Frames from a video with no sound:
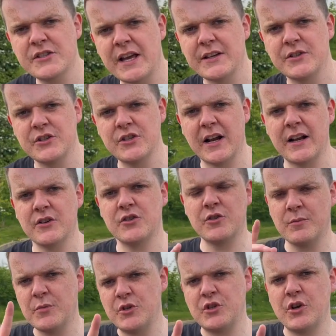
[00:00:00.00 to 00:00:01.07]
station challenge
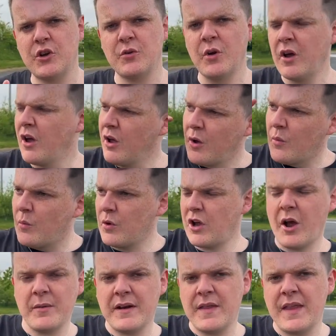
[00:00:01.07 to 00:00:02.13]
number two. We're
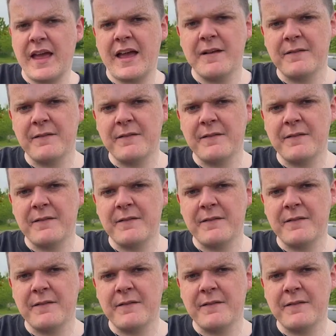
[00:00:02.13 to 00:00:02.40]
going in there,